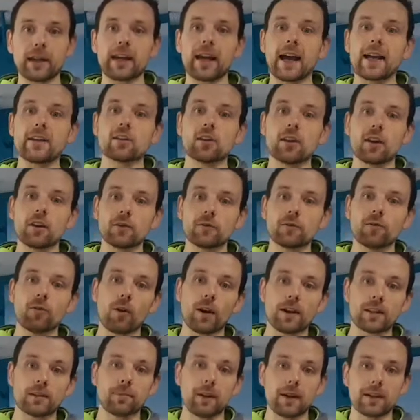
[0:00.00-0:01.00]
Okay, so those
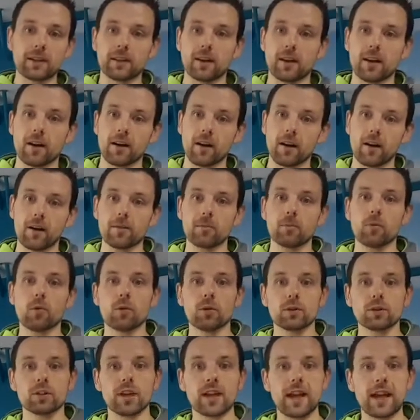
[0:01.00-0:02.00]
4 aspects are
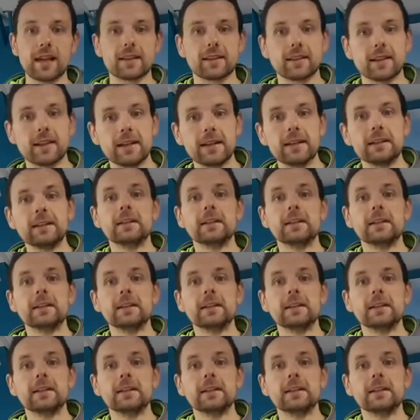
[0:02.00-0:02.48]
important to hit.